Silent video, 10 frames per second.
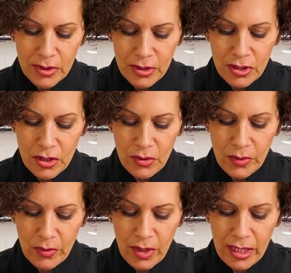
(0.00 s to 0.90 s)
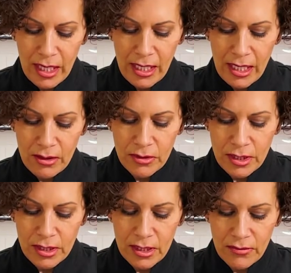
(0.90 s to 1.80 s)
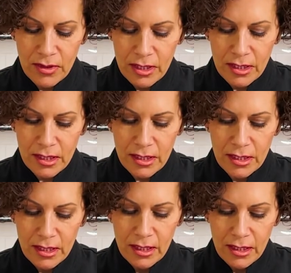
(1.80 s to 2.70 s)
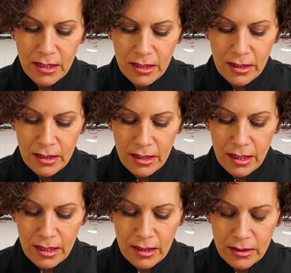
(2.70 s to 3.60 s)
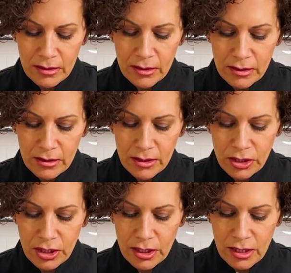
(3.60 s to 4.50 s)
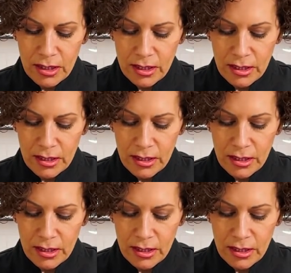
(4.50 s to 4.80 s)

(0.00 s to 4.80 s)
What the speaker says: So we want 8 ounces of this delicious